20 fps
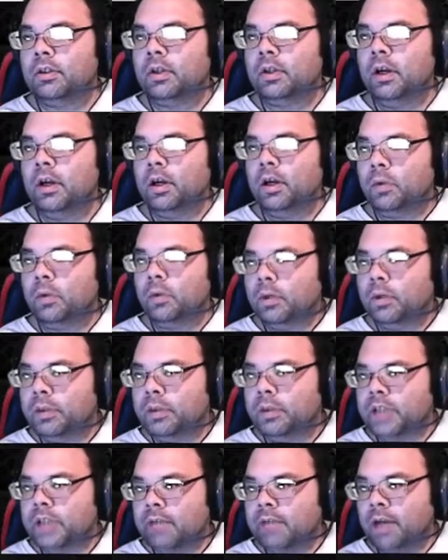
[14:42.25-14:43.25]
All right, where do we
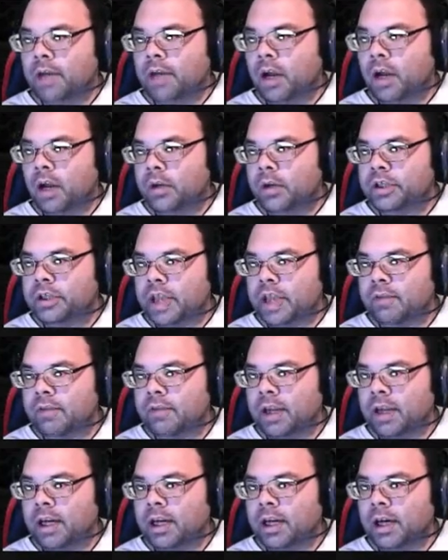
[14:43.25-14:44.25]
save it? Oh, it saved
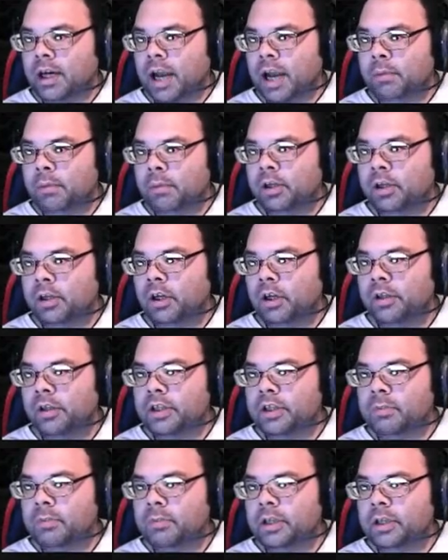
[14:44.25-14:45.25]
it here. I put it on
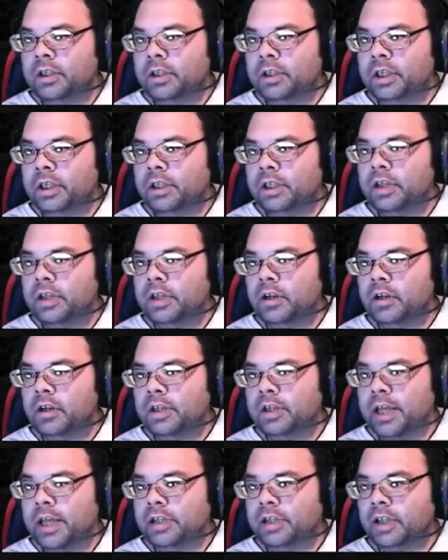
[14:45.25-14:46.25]
this PC. Let's go to
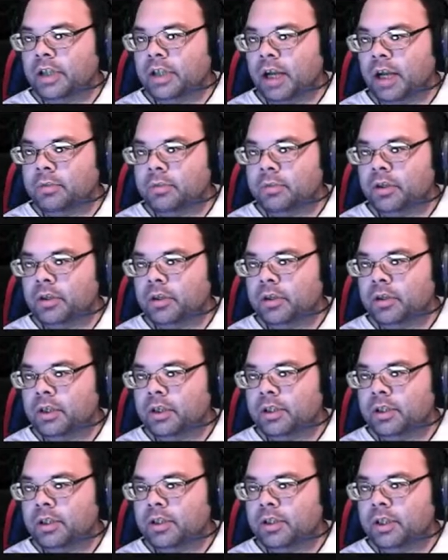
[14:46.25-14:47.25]
desktop so you
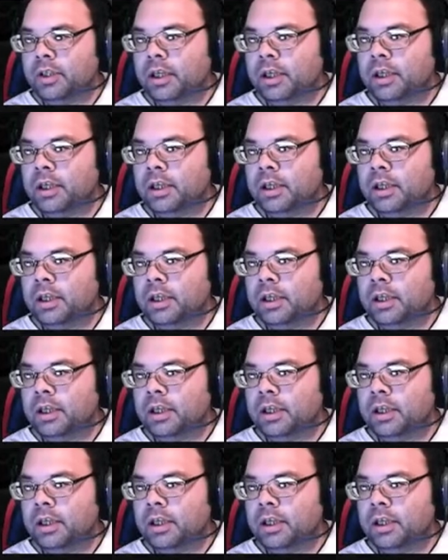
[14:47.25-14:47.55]
can see.